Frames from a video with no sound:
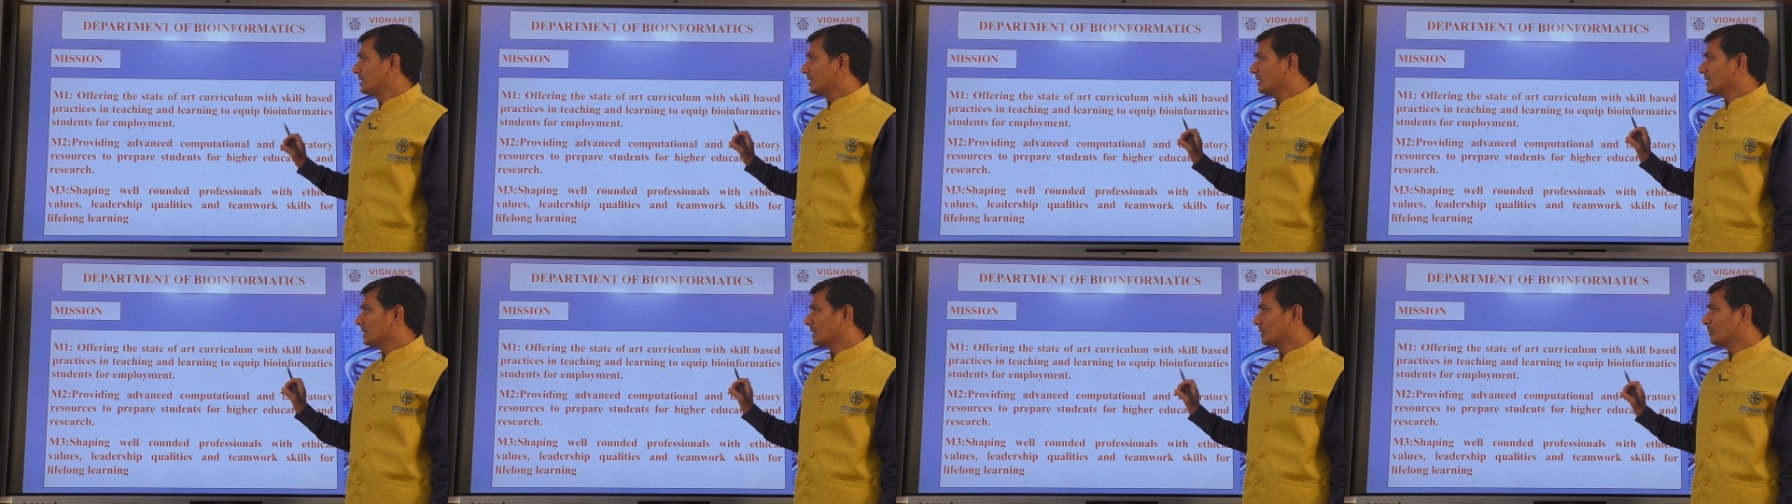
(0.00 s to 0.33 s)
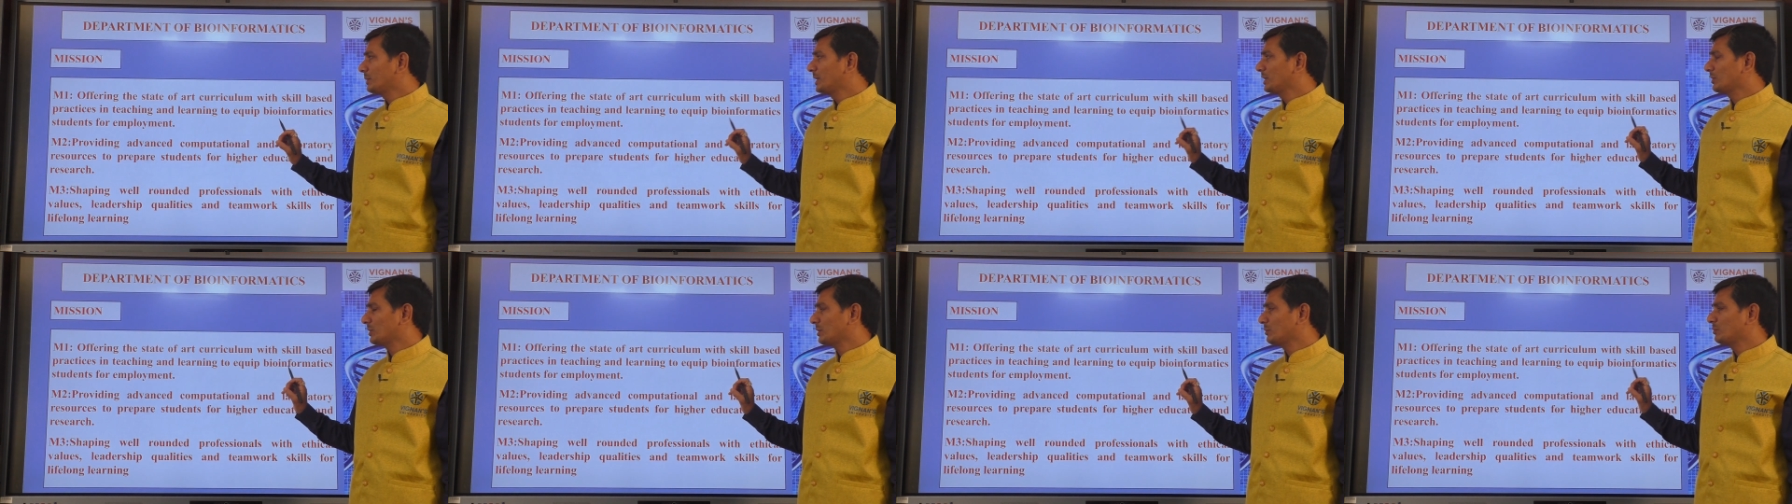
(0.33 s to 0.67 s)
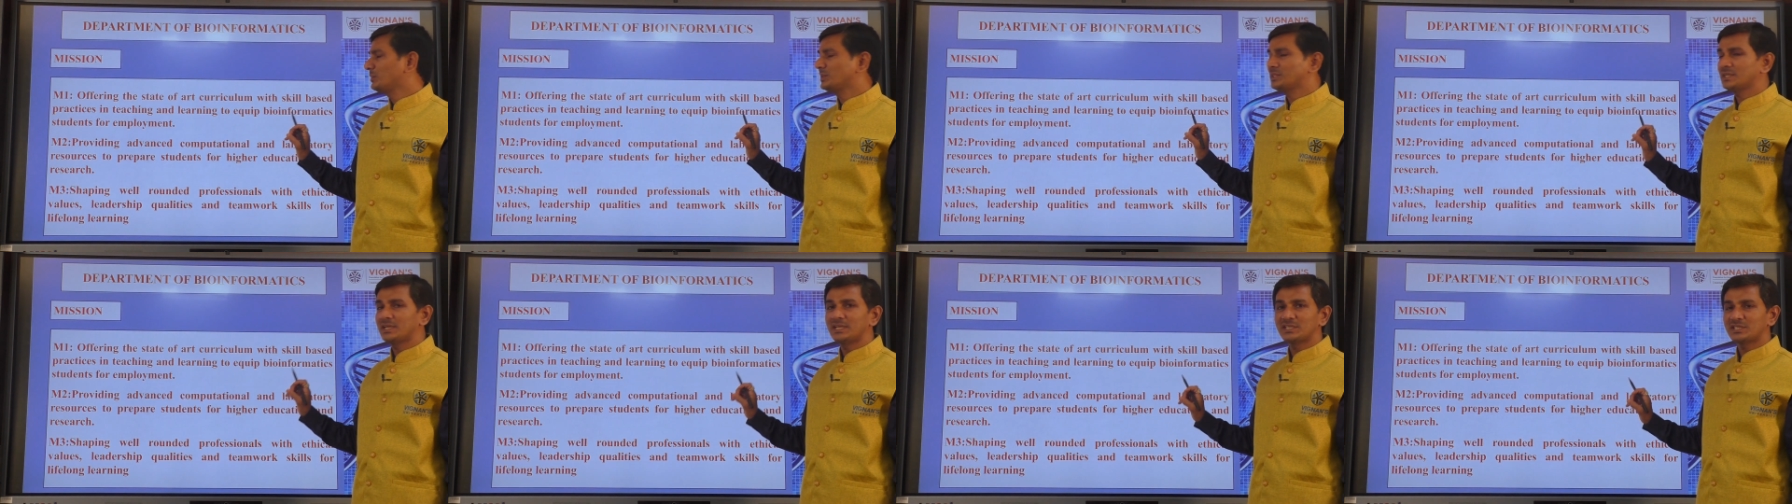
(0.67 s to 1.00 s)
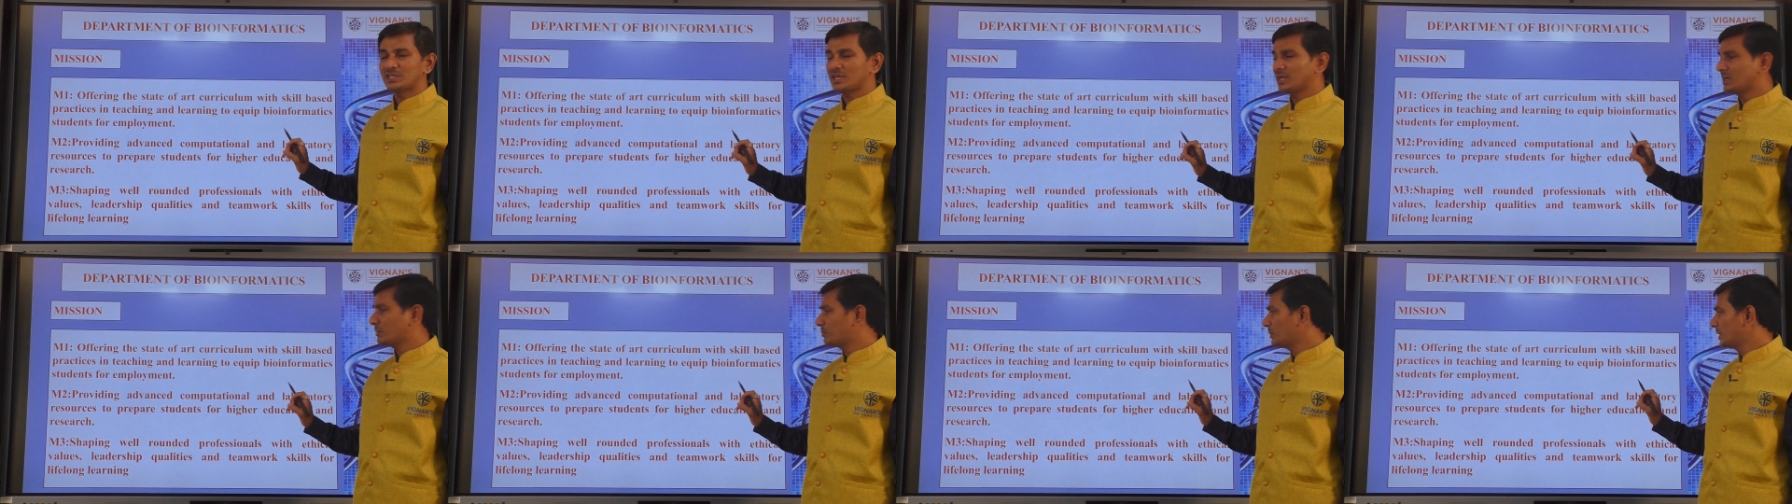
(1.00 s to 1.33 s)
Coming to the mission
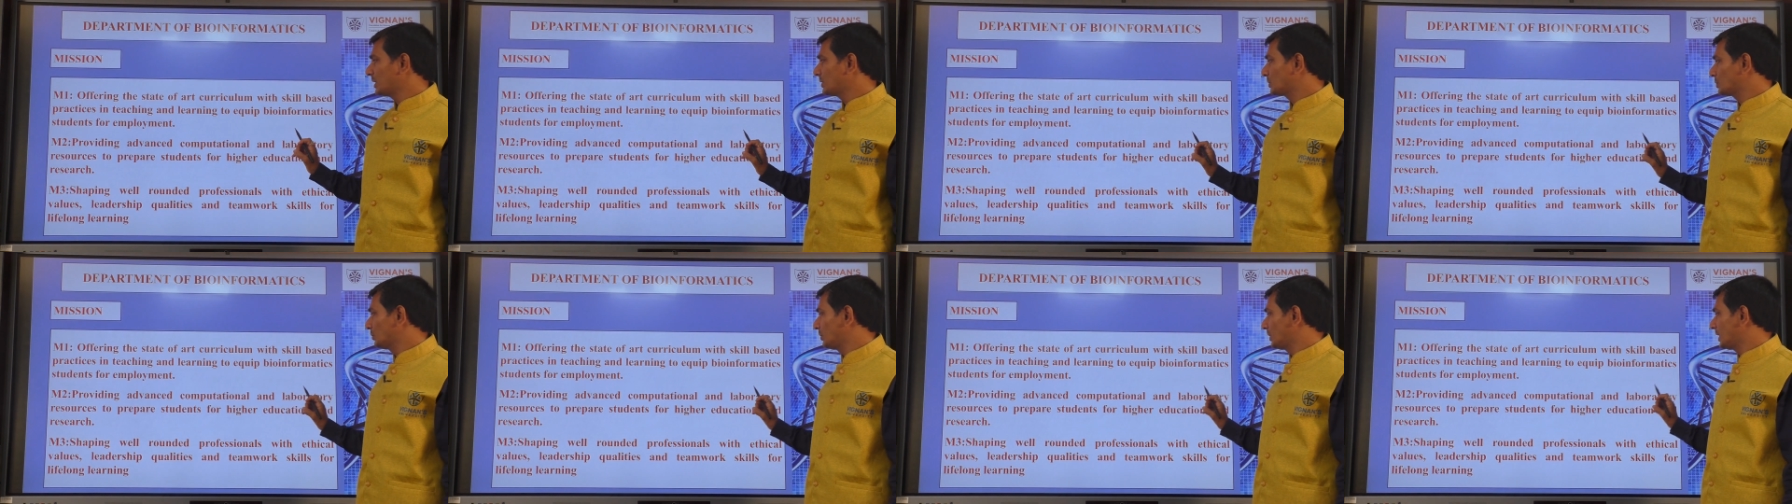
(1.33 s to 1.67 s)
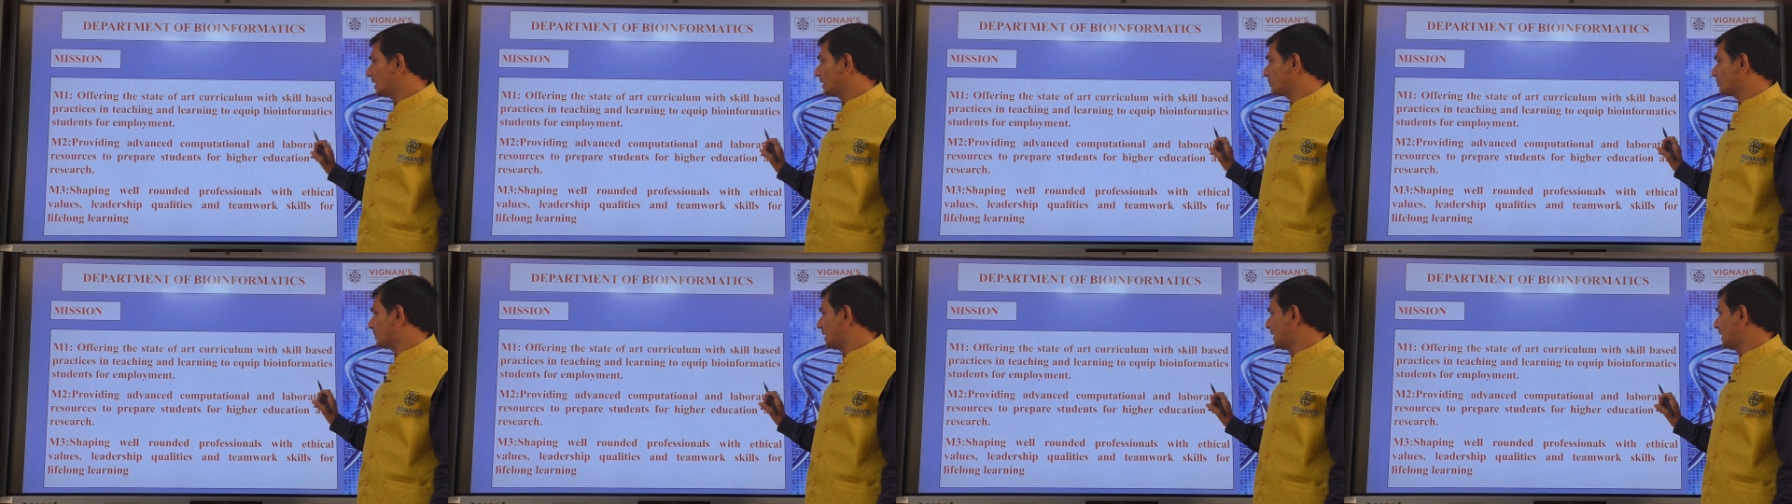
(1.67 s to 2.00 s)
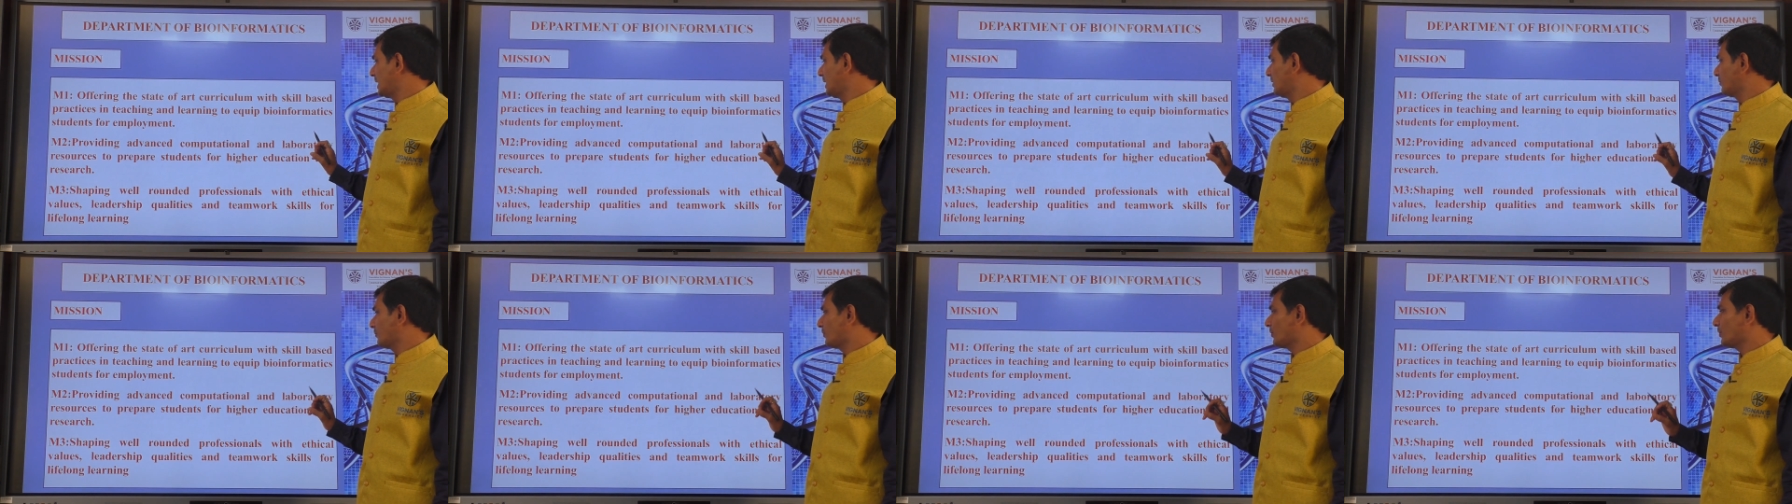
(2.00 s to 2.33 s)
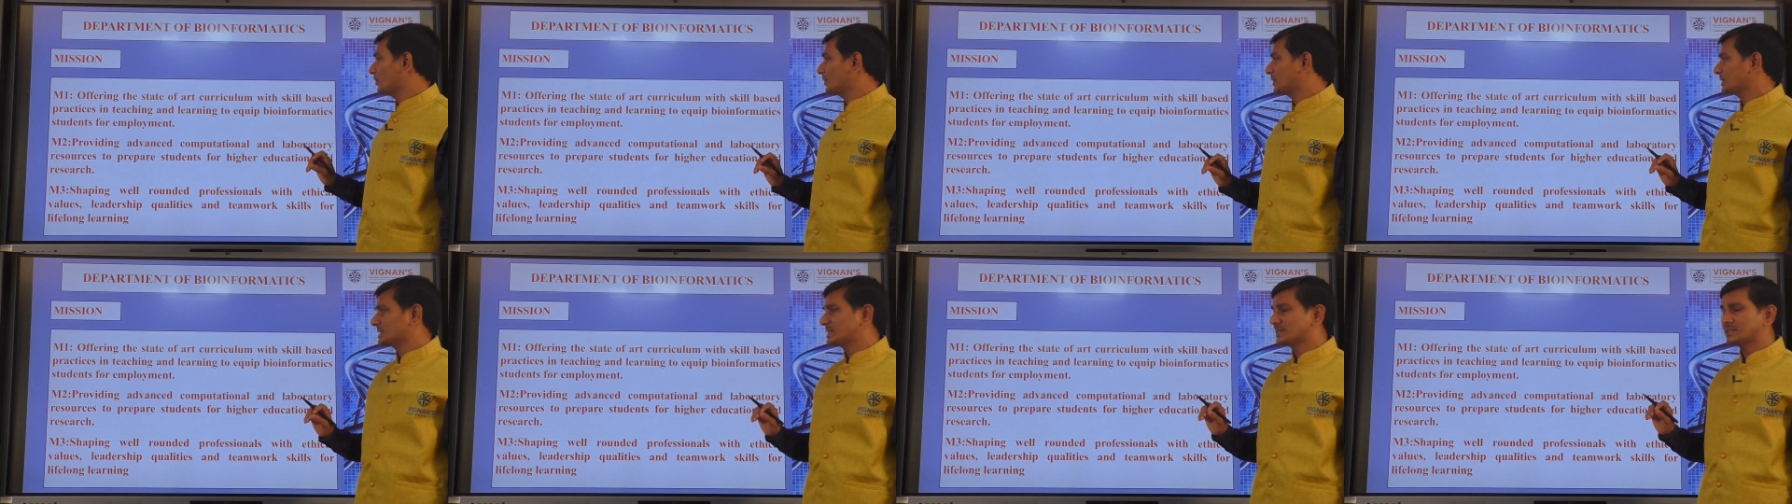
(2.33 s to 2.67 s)
statement 2, it mainly
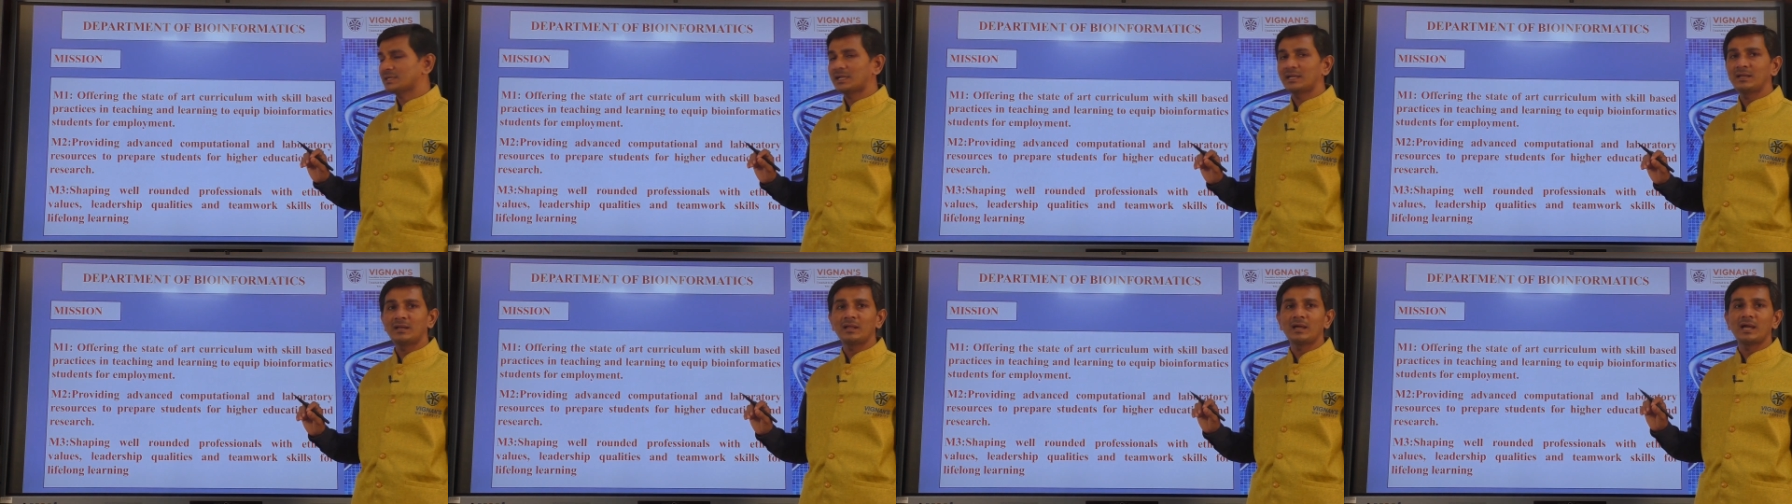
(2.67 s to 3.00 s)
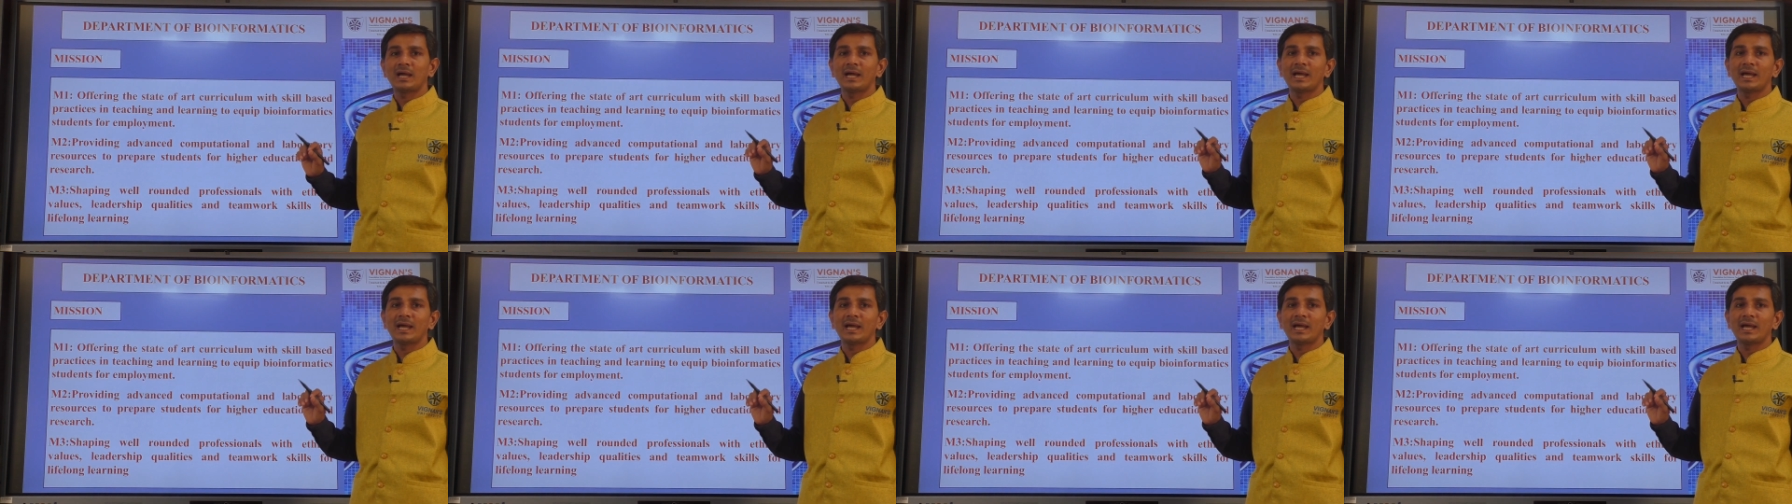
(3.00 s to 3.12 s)
focuses on